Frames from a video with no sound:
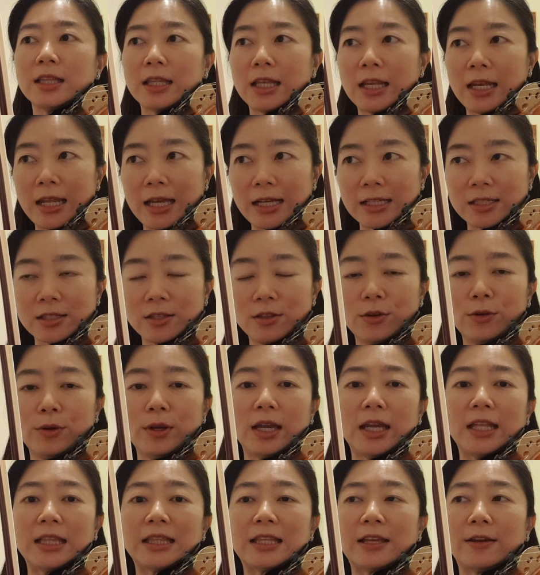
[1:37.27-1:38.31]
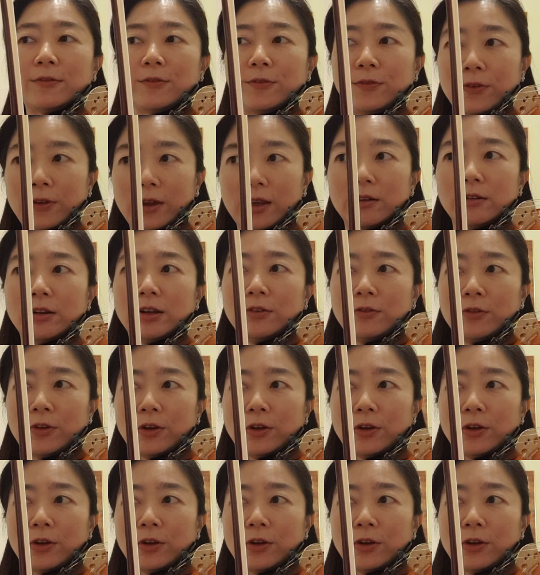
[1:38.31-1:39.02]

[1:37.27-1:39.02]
the last note, and the very,